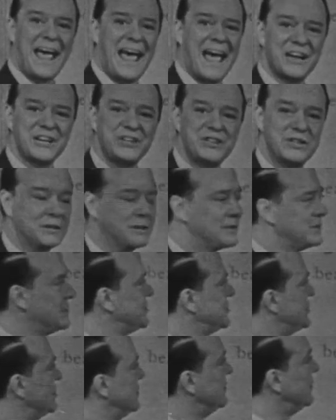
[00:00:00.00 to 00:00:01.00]
actions,
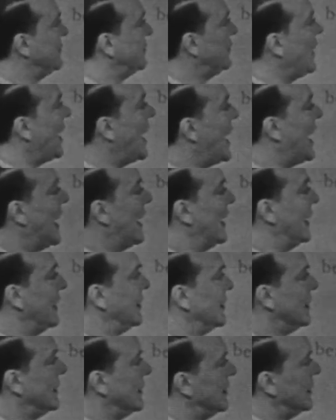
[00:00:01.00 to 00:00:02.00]
to fly,
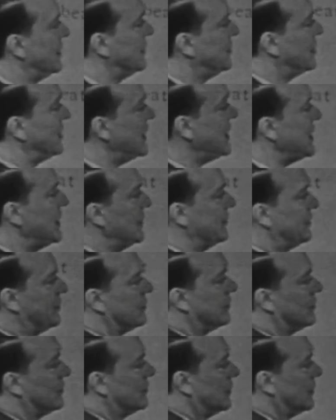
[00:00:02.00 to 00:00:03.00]
to eat,
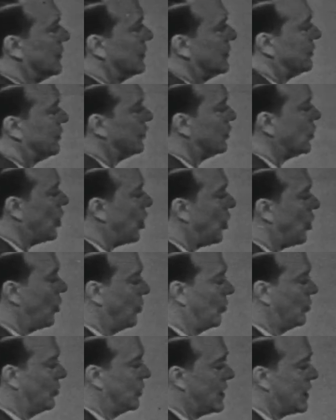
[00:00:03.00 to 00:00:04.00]
to
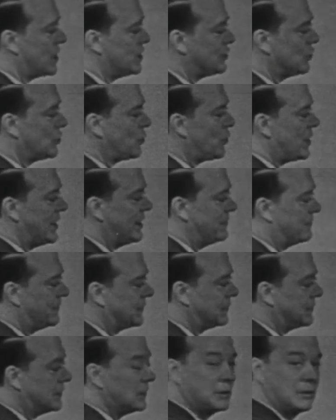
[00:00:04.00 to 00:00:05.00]
go, to weep,
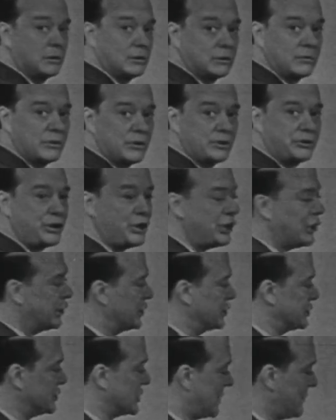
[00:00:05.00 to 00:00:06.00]
with the
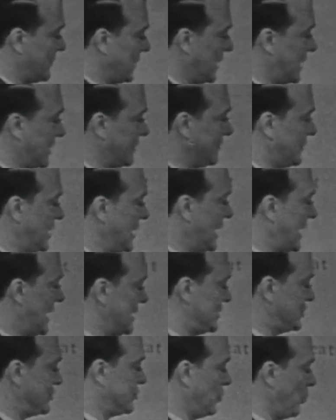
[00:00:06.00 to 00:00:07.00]
tears coming out of the
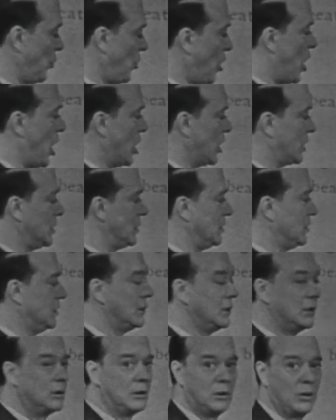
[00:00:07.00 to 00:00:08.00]
eyes, to walk,
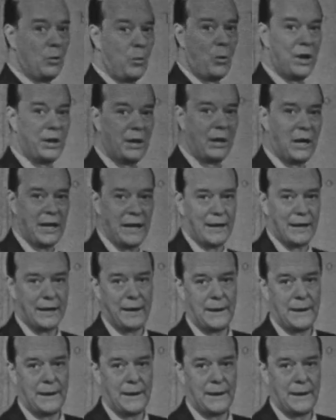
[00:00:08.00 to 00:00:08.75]
one leg.